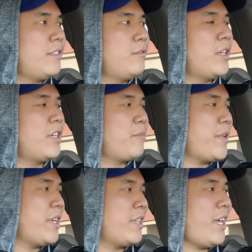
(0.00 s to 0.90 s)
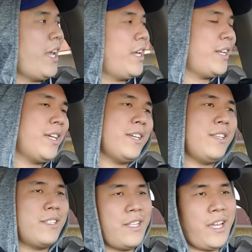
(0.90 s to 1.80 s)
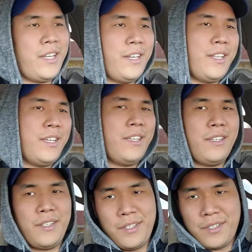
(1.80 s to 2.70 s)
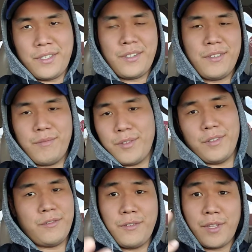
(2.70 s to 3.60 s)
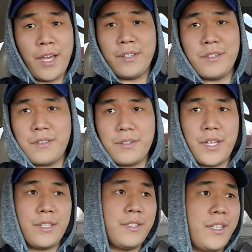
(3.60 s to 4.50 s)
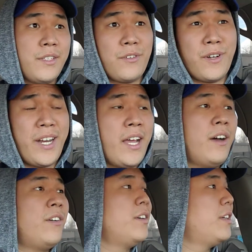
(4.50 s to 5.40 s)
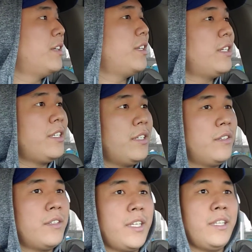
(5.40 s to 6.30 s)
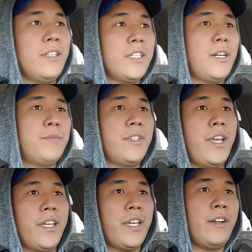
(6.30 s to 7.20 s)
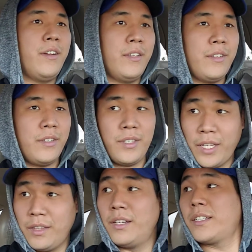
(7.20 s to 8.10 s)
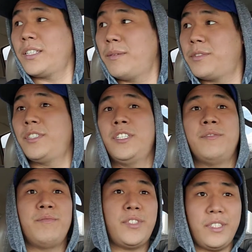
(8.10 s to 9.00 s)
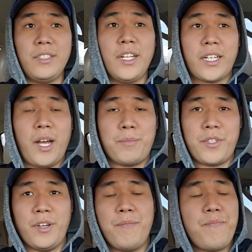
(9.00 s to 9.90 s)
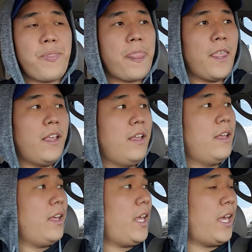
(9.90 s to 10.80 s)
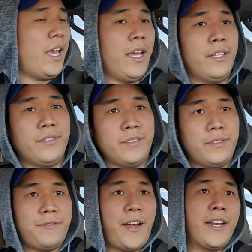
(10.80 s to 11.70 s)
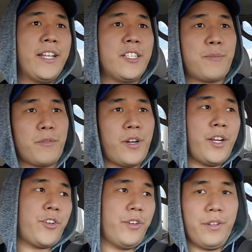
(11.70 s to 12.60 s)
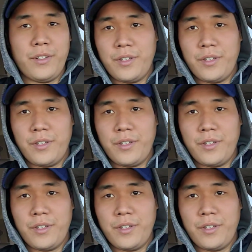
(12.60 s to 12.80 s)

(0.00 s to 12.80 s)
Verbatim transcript: whether it be in the 80s, 90s, 2000, 2010s, or now, you know, they look up to Hank Aaron. They looked up to him, still look up to him, and find inspiration.